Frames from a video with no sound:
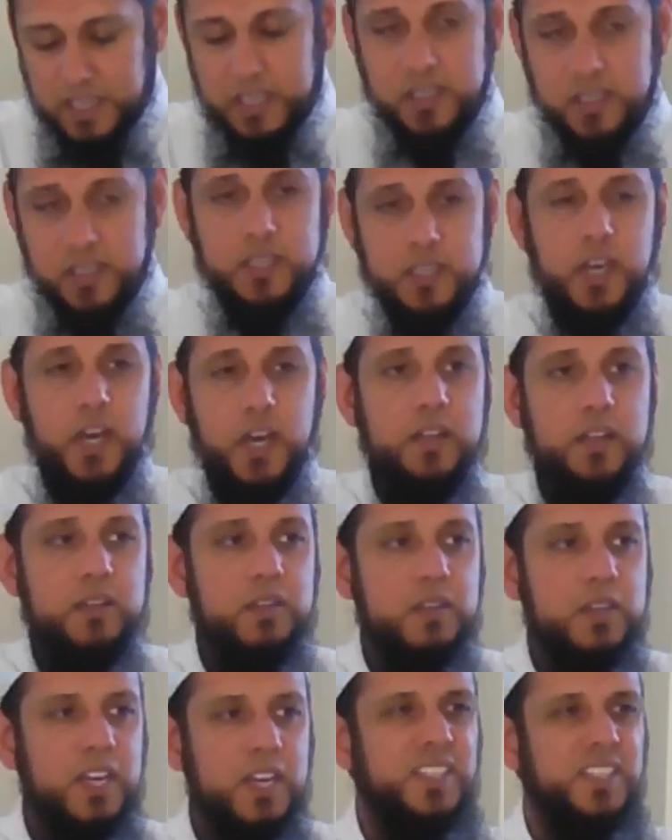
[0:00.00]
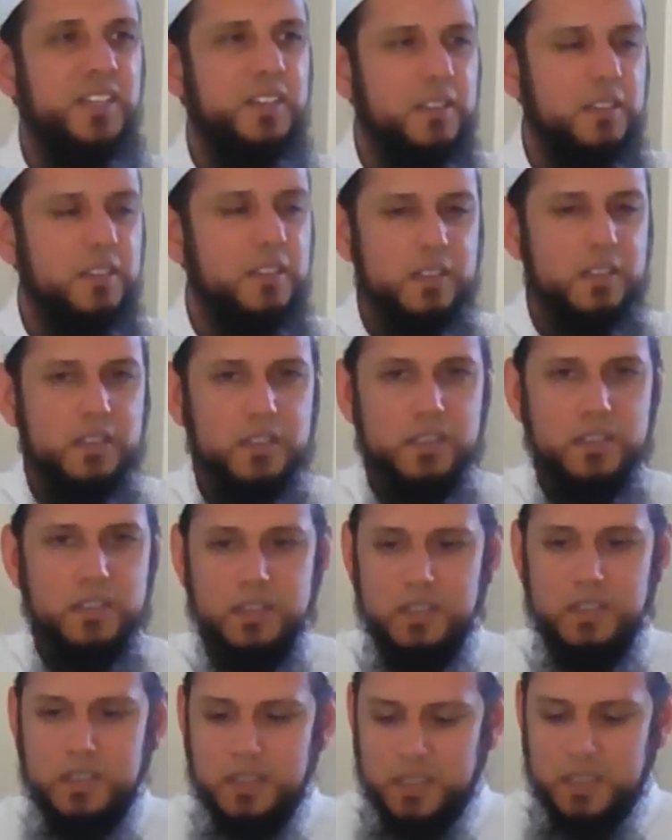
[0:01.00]
inkidar, qadar,
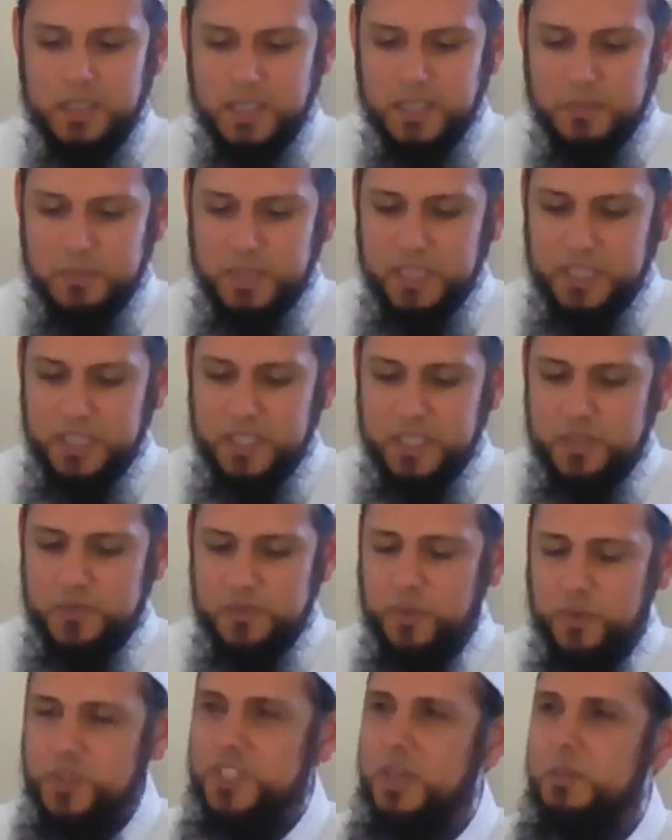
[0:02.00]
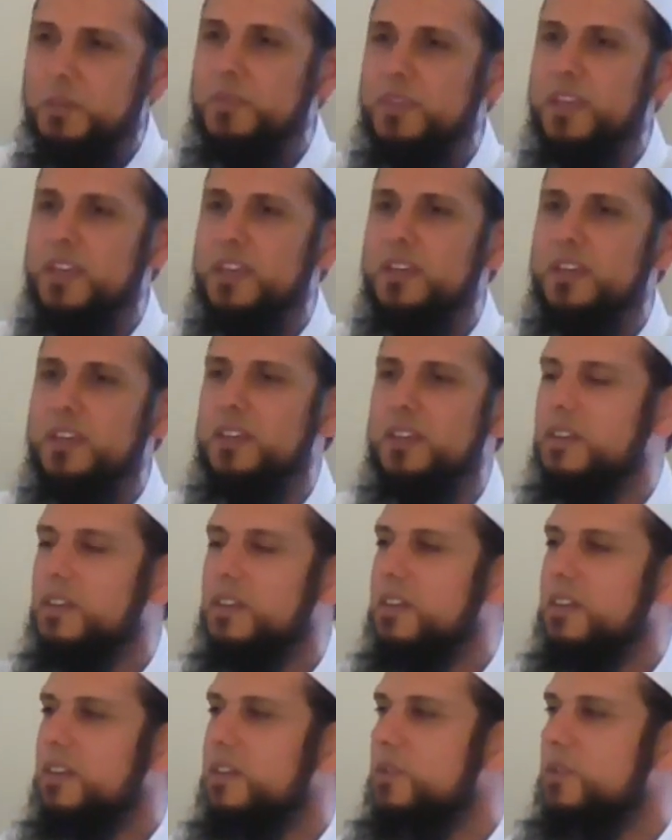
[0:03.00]
means for something
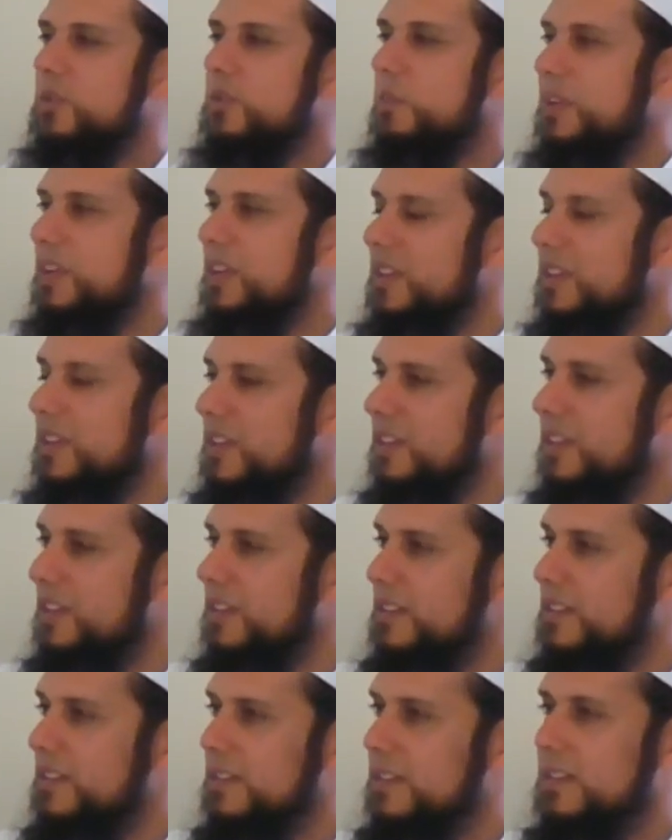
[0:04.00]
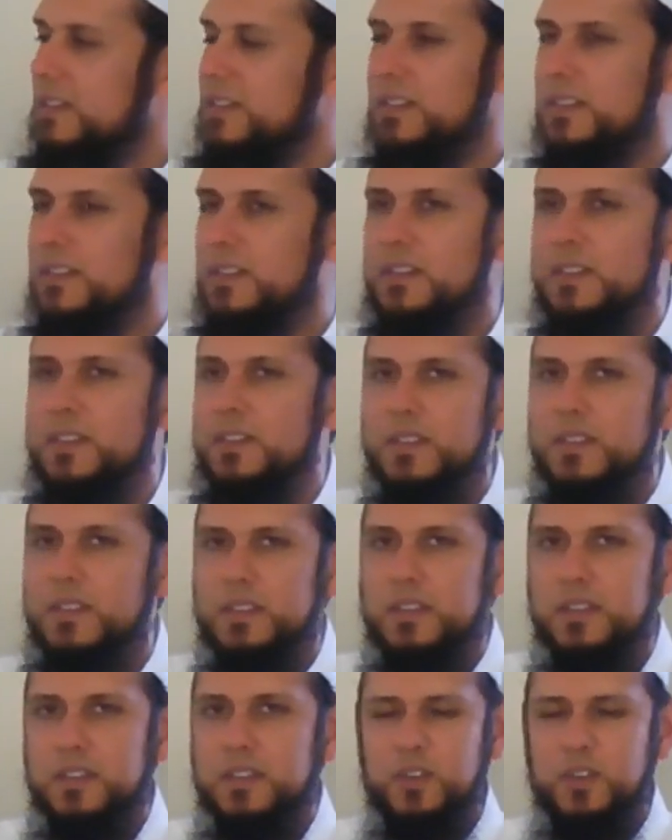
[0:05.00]
to be
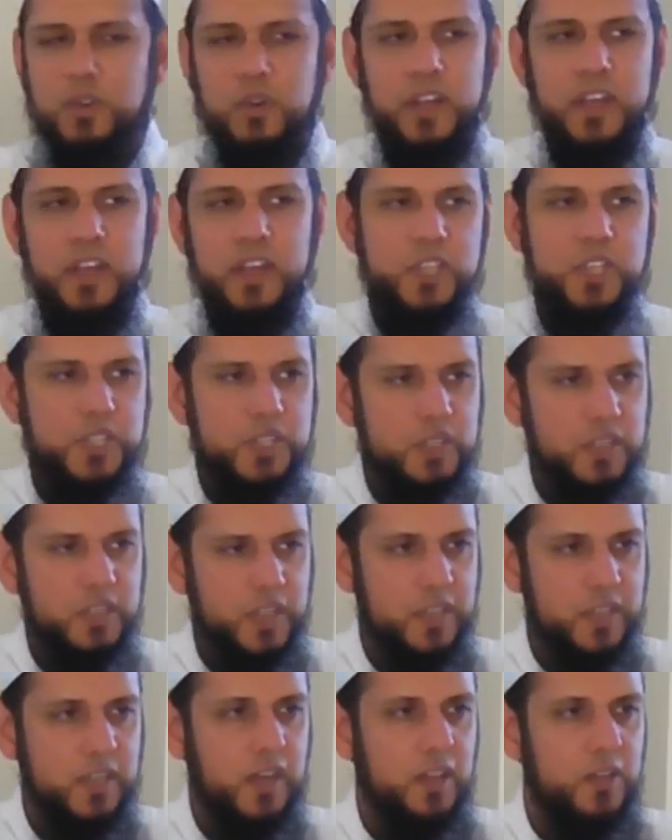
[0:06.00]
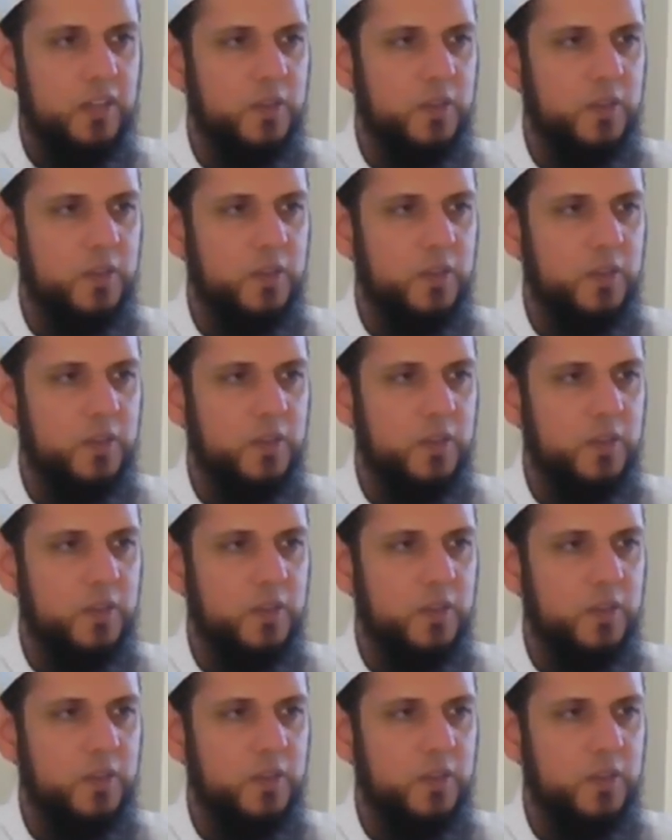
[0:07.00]
grayish in